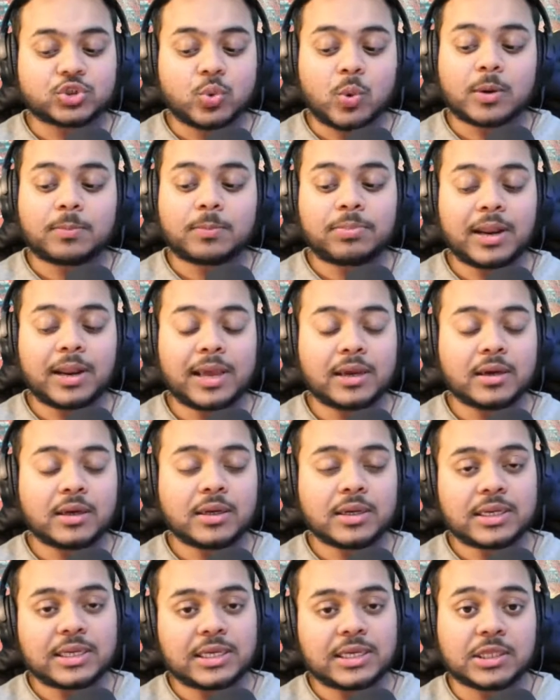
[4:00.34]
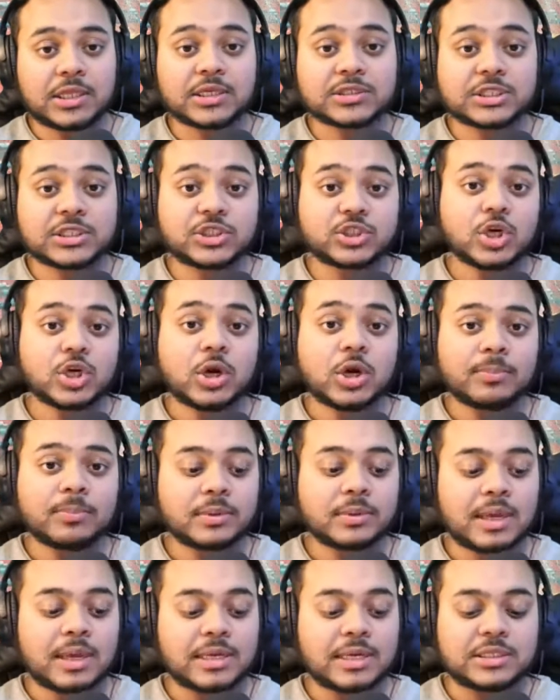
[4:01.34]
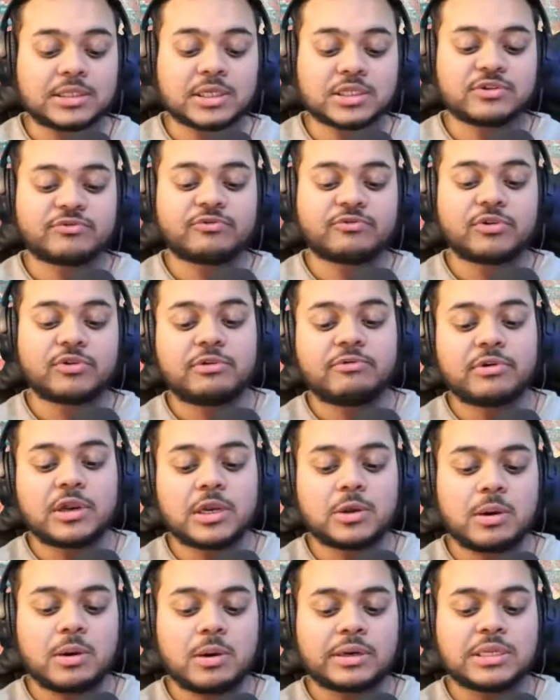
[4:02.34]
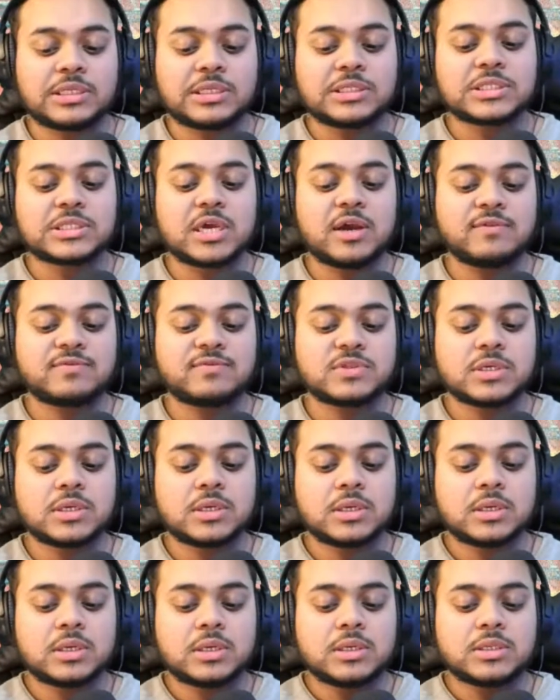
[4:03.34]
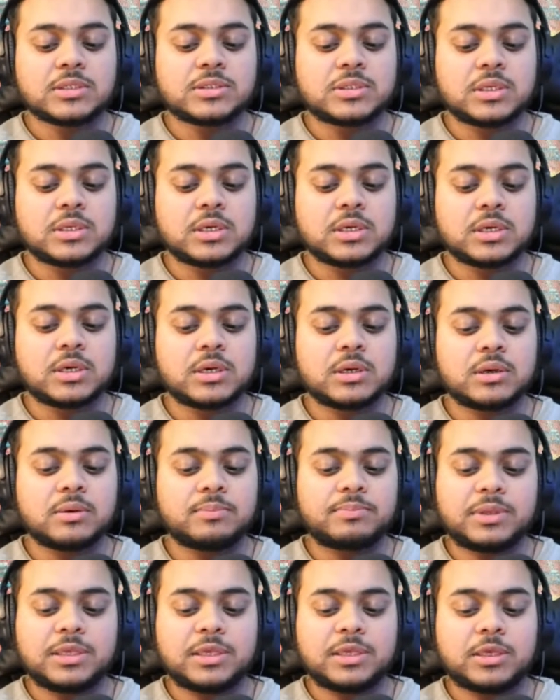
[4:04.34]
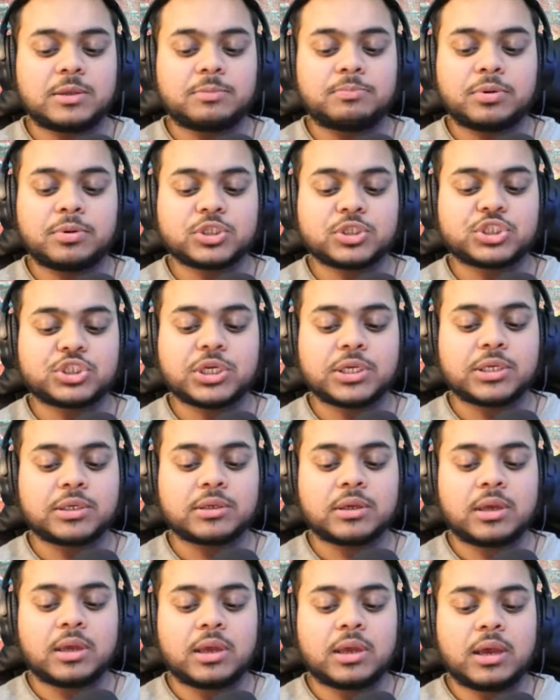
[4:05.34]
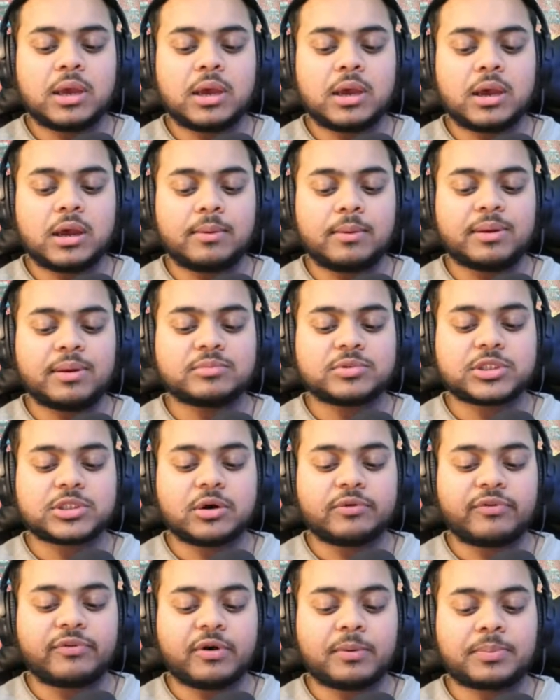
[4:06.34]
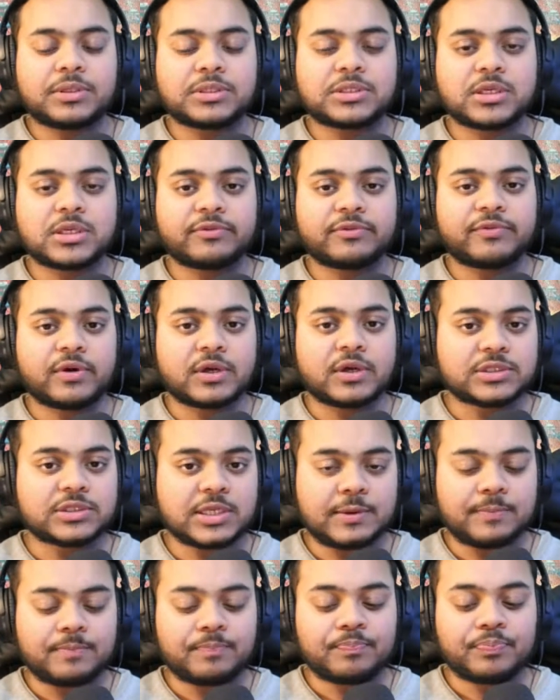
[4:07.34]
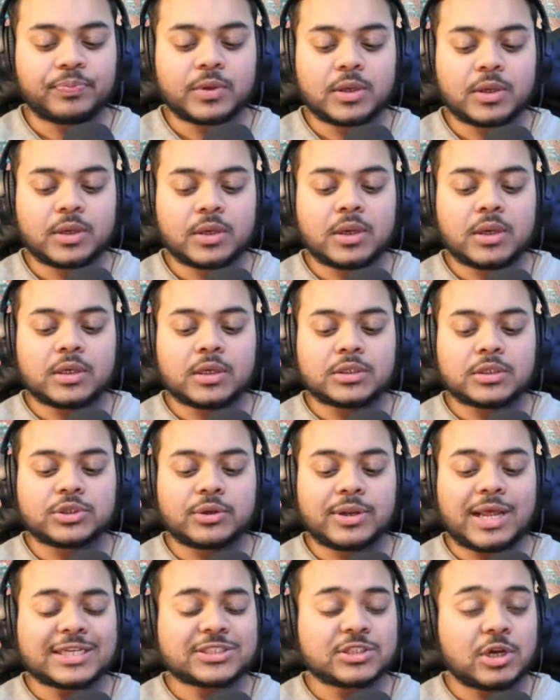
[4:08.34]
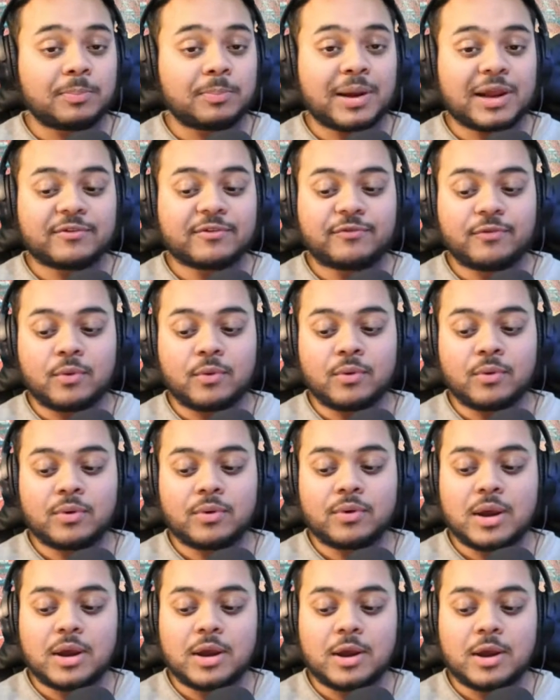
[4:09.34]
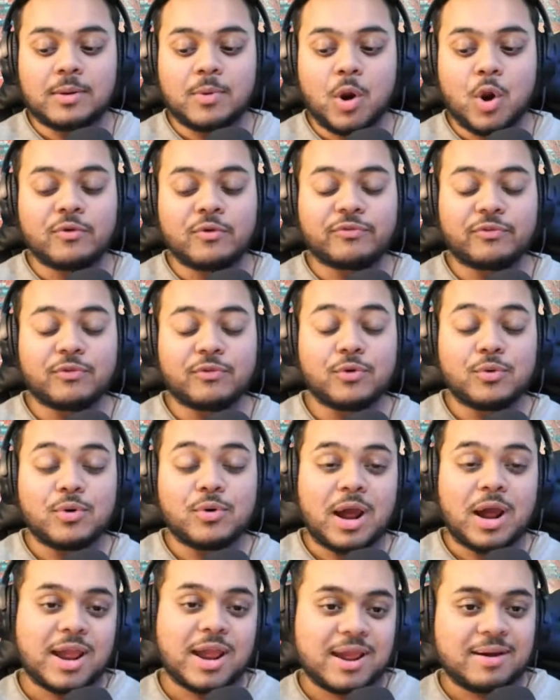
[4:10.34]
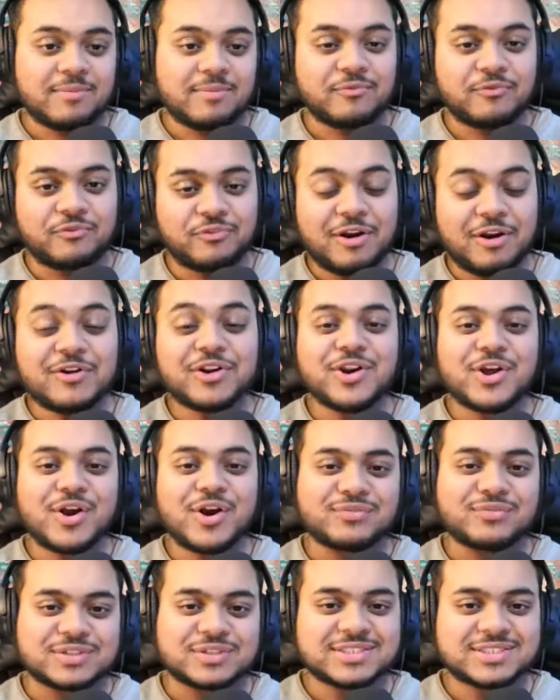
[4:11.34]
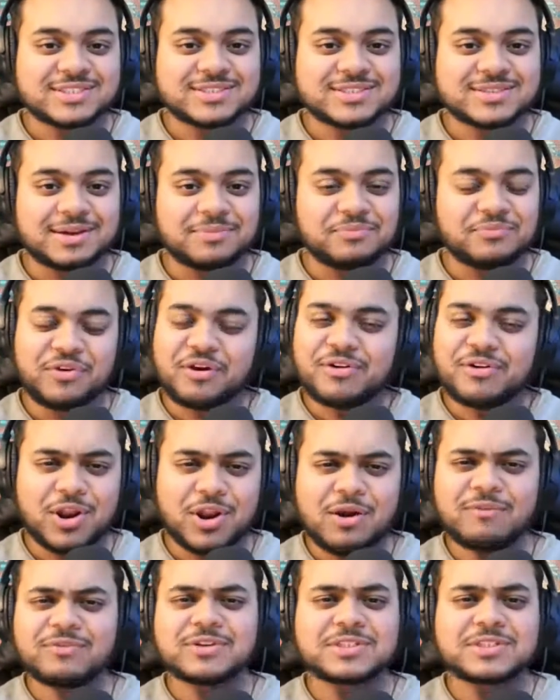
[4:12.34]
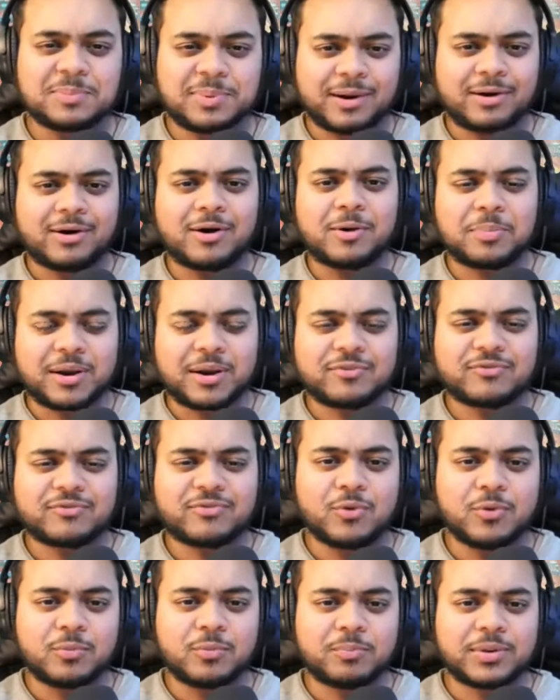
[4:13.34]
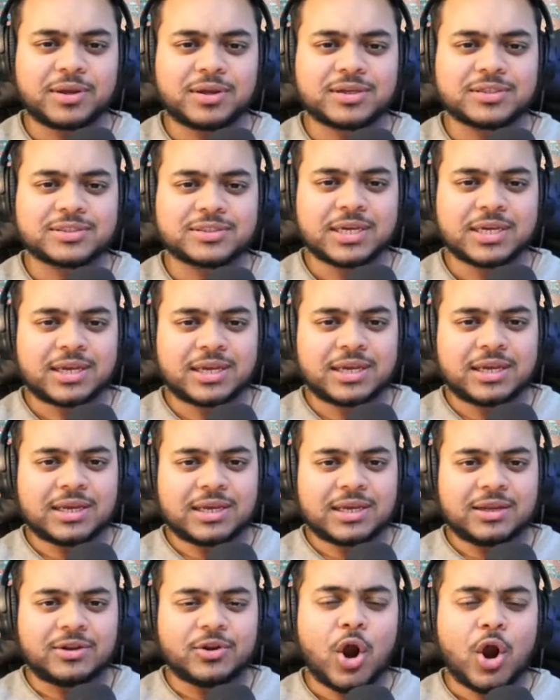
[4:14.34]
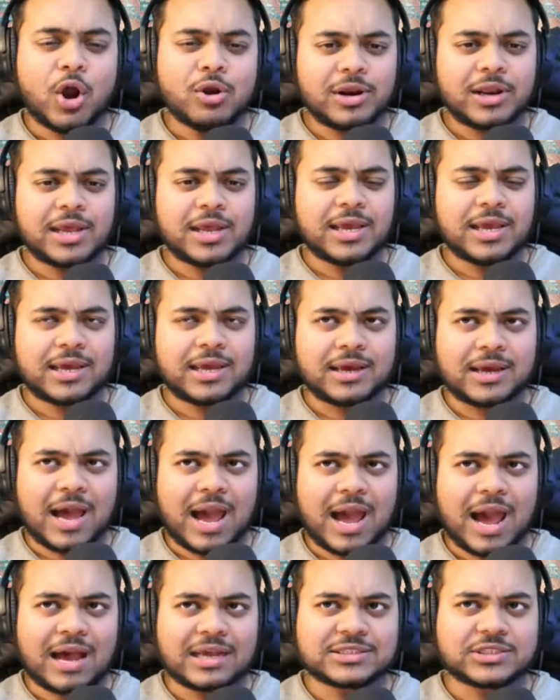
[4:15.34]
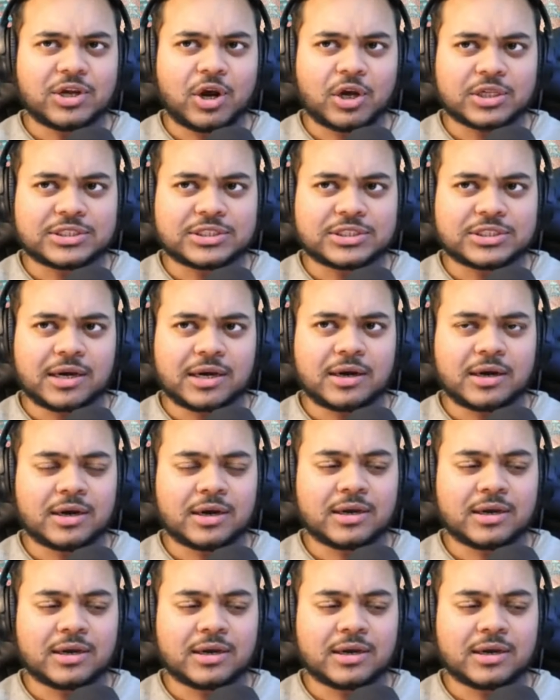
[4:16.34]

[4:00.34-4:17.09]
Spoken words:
player, he does his job and he does it really, really well. He deserves to be pushing himself up into the first team. So that's our back four. Overall, I am very nervous. I'm very nervous about our back four because not only has Arteta